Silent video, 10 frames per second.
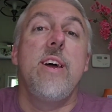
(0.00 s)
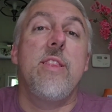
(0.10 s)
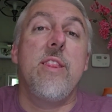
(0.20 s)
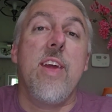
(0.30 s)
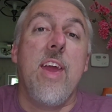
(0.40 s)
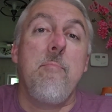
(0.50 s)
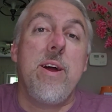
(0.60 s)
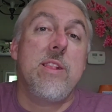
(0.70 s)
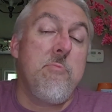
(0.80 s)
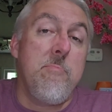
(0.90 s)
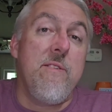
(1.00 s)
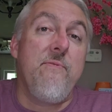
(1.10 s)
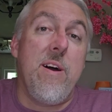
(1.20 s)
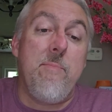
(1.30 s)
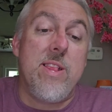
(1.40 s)
And then they came back to me about
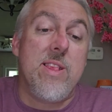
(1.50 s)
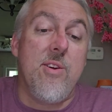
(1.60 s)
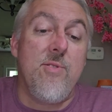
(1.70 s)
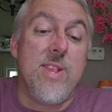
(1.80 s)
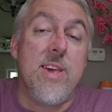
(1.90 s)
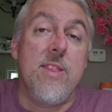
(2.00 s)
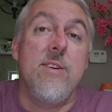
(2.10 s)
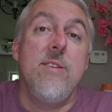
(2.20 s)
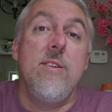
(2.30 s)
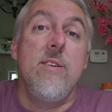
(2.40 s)
5 minutes later and said,